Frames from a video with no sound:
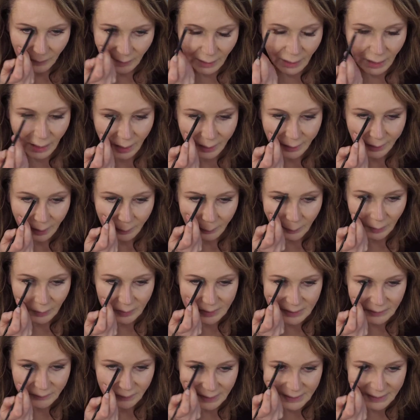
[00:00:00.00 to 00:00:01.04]
And again,
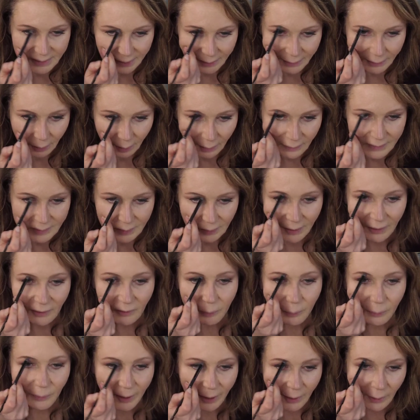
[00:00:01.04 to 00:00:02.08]
most of us like also
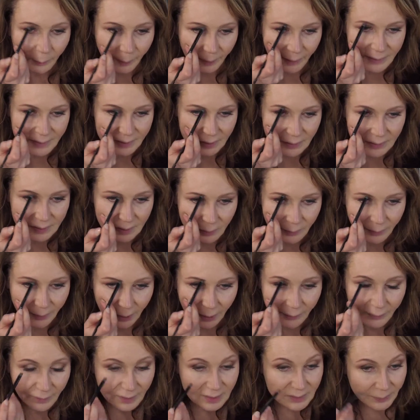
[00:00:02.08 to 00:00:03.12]
have brow pencils and brow
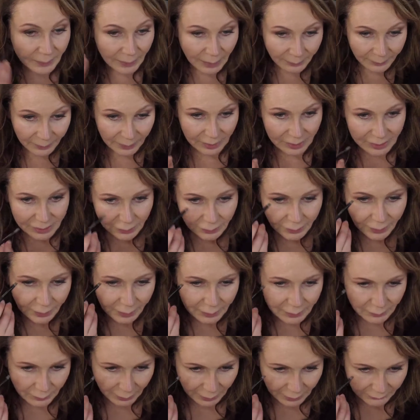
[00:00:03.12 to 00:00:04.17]
things, but I'm going to show you how to
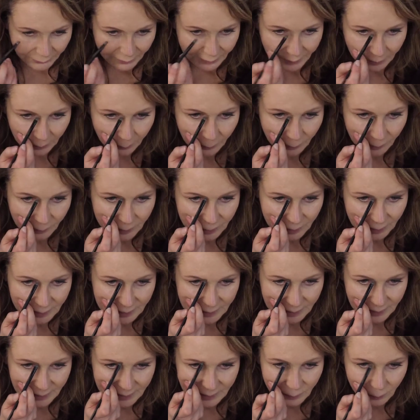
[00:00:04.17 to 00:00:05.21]
do everything with just
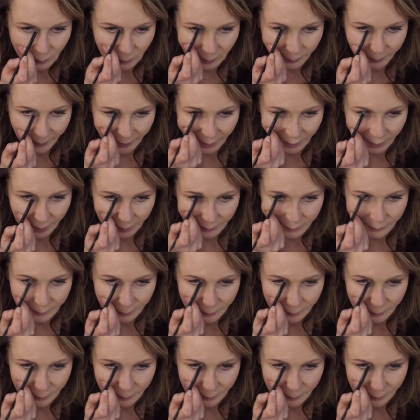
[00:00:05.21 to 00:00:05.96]
this one palette.